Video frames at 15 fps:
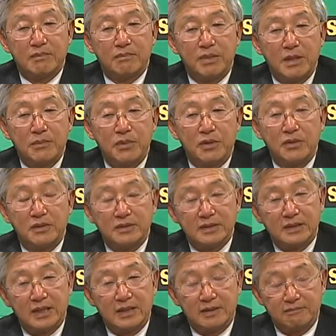people
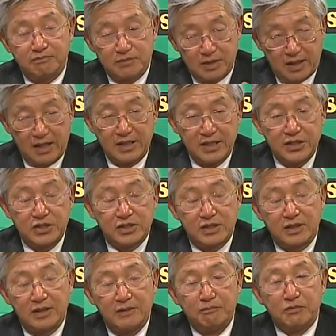at least
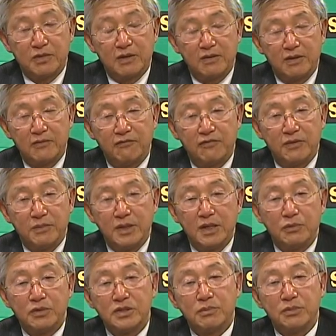
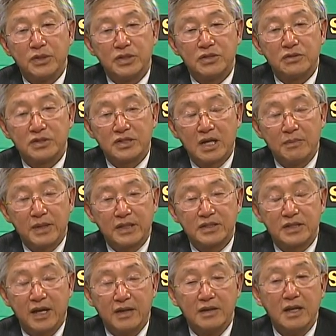familiar with the bridge to some
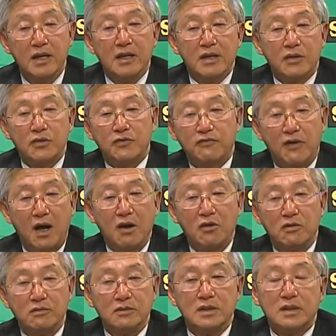extent could
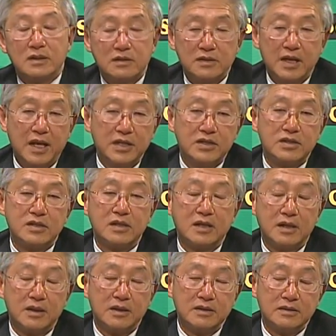follow today's
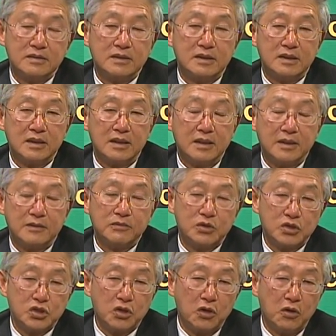
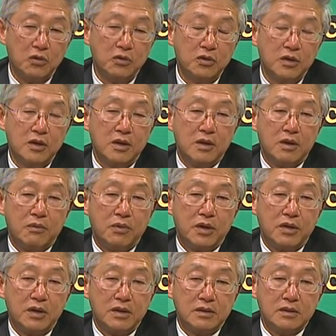show. We're
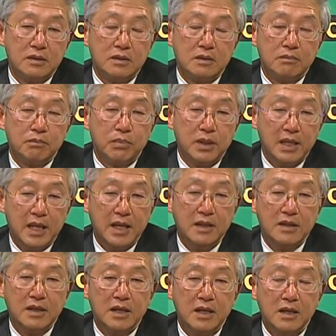going to play
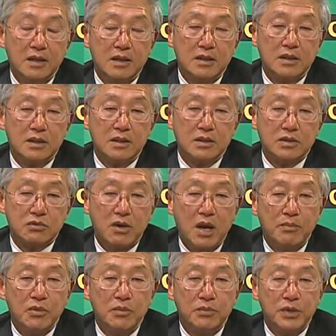the
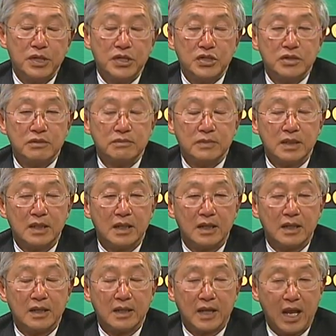Scramble Bridge
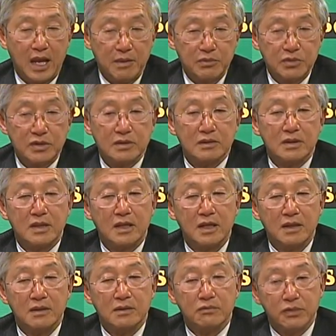games
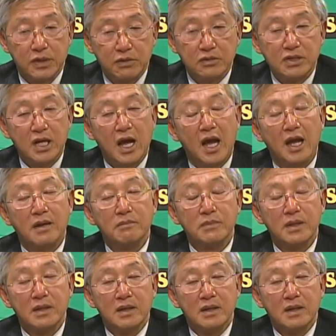in real time.